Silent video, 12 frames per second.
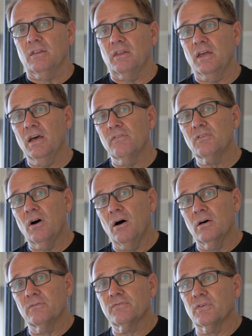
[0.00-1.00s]
They have
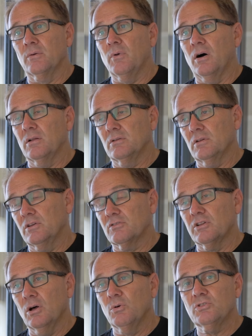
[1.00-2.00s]
gone from
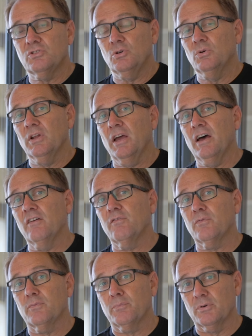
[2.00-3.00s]
as low as
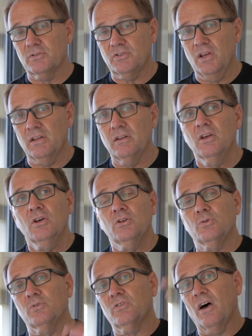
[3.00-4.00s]
2.5%
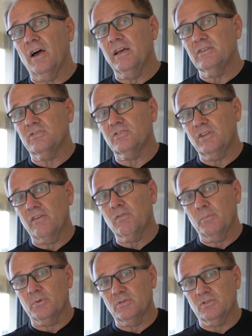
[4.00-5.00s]
to as high as
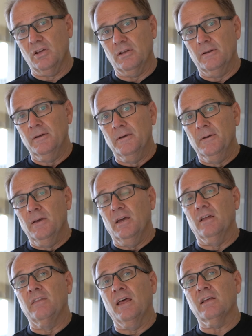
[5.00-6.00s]
7%.
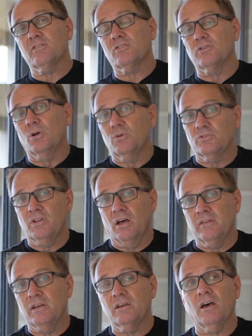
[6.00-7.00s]
And that slows
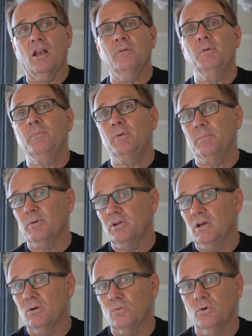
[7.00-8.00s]
down the economy. People
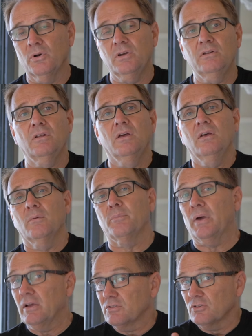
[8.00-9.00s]
get worried.
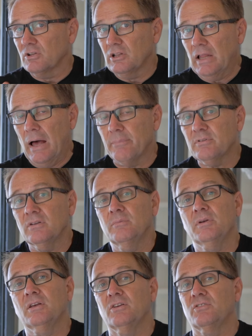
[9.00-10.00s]
Banks are collapsing
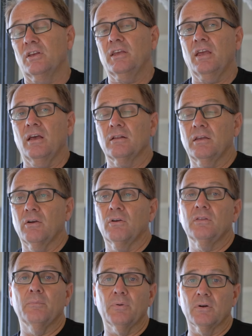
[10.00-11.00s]
because they can't
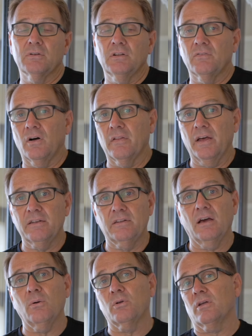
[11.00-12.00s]
carry the burden of all that
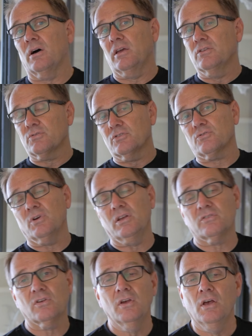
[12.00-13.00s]
debt with high interest
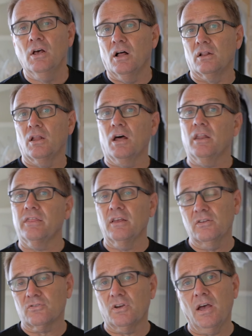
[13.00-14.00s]
rates. A lot of
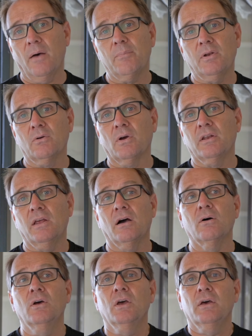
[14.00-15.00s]
things are happening right
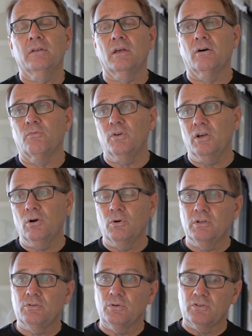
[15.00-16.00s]
now. Now, if we go
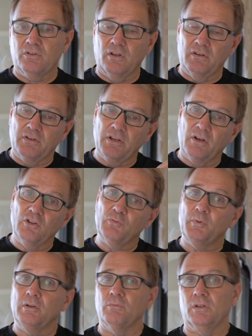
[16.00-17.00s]
into a sudden
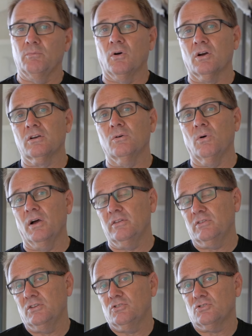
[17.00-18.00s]
tailspin market
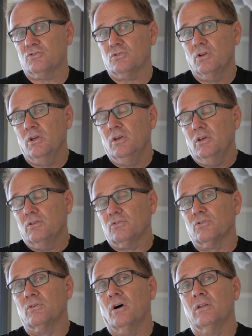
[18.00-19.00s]
wise, they just
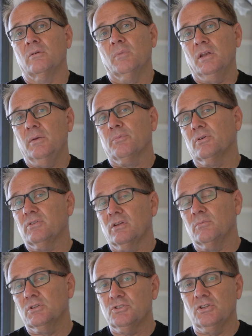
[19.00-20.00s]
turn on the money
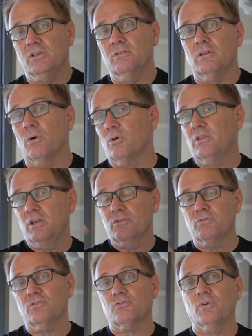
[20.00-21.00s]
printing machine, lower the
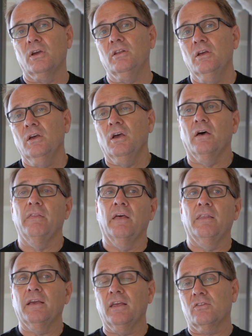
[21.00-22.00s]
interest rate, and
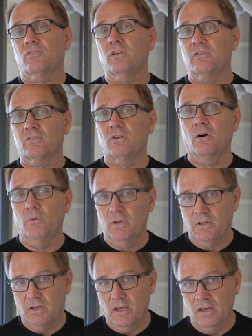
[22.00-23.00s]
then that gets things
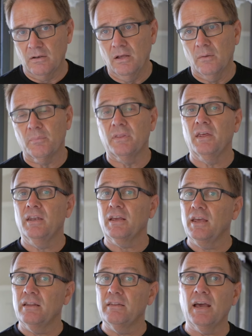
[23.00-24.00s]
going again. But then
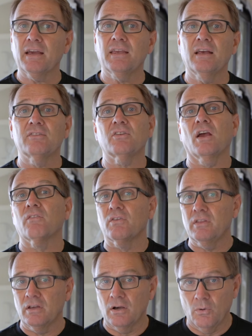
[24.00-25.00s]
again, that gets
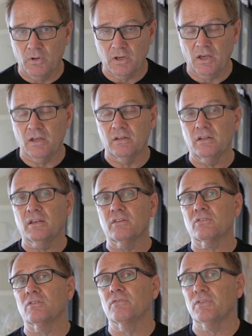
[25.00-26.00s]
everything going again. It
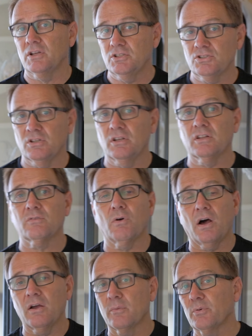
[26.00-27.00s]
gets inflation, gets
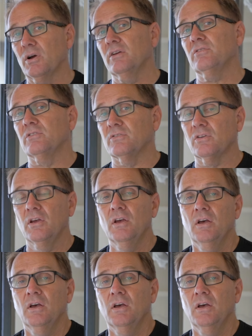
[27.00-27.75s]
higher prices